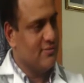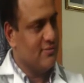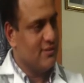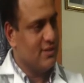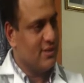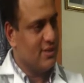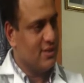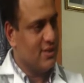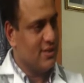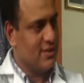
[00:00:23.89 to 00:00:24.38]

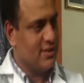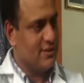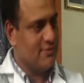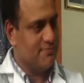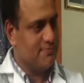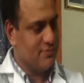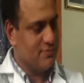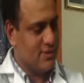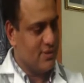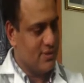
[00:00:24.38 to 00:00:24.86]
When
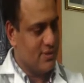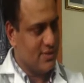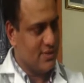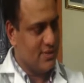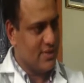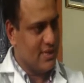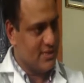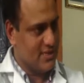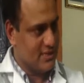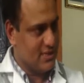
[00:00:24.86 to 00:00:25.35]
the
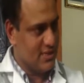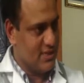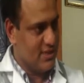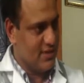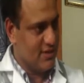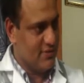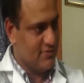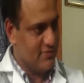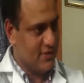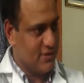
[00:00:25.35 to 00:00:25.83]

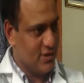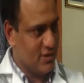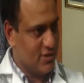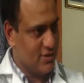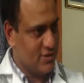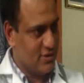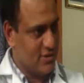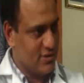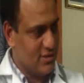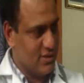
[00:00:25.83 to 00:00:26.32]
density of the
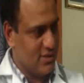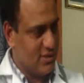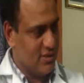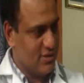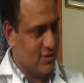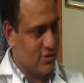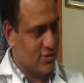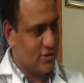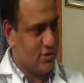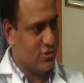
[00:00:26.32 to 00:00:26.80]

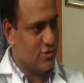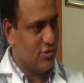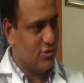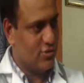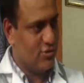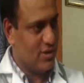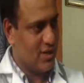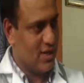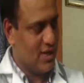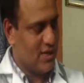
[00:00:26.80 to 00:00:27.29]

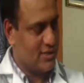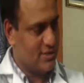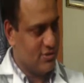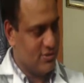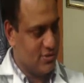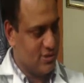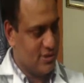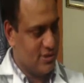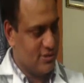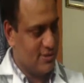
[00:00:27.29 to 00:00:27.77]
osteoclast
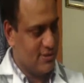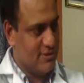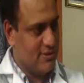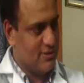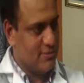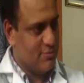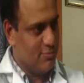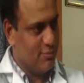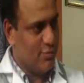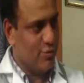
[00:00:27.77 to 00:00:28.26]
or the
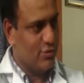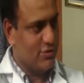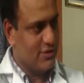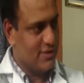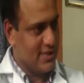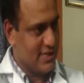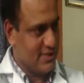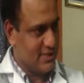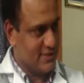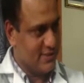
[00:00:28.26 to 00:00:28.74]
bone
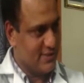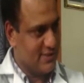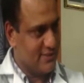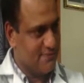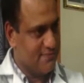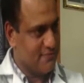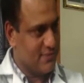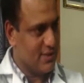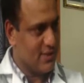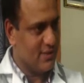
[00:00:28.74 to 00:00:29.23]
cells,
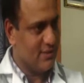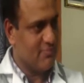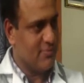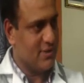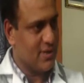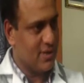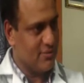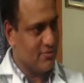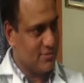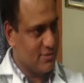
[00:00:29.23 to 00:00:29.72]
it
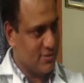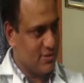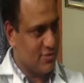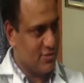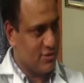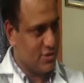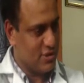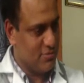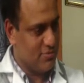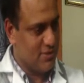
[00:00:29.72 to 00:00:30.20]
becomes
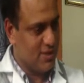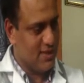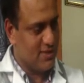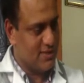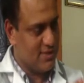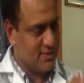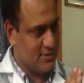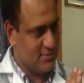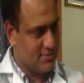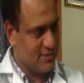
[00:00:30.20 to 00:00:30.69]

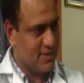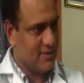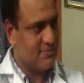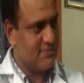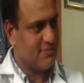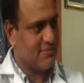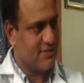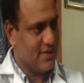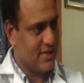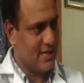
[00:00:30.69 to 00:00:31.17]
osteoblast, it
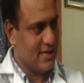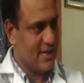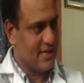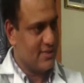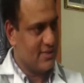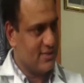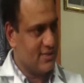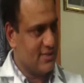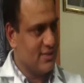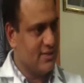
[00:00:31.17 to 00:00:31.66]
becomes very
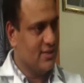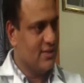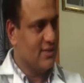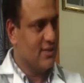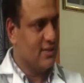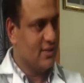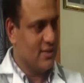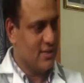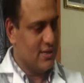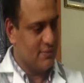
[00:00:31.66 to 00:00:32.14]
less
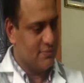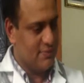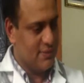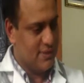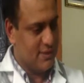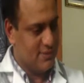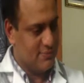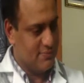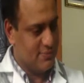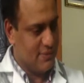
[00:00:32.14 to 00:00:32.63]
in a
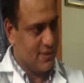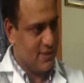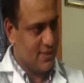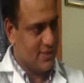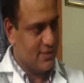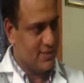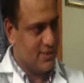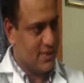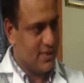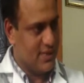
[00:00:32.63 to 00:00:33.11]

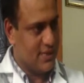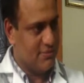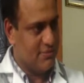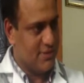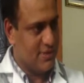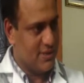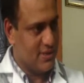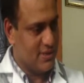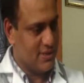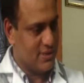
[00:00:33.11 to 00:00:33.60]
per
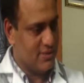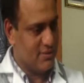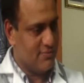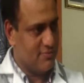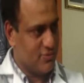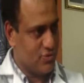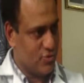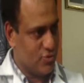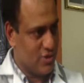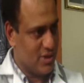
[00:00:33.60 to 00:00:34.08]
centimeter
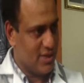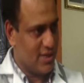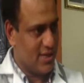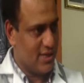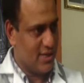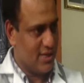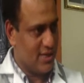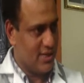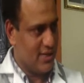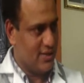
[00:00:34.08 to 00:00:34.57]
square
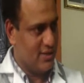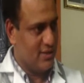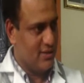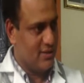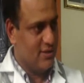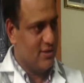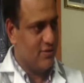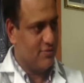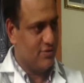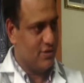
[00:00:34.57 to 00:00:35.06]
area
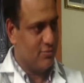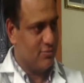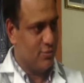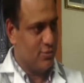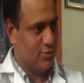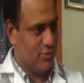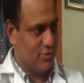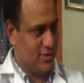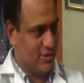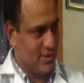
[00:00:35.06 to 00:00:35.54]
of the
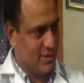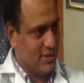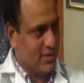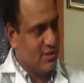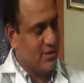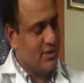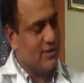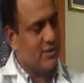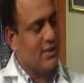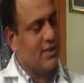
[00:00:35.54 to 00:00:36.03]
bone,
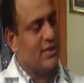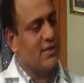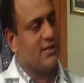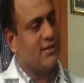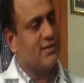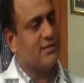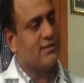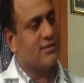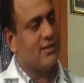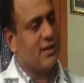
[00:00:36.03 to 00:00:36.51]
then
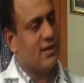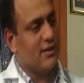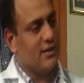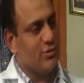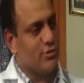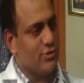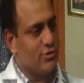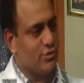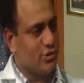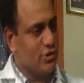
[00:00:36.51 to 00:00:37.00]
it is
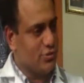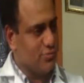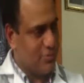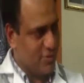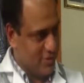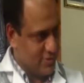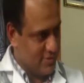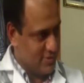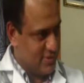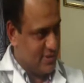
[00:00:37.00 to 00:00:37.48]
called
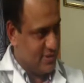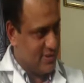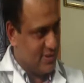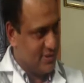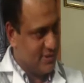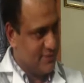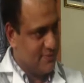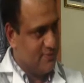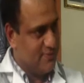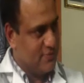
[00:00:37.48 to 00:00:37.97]
osteoporosis.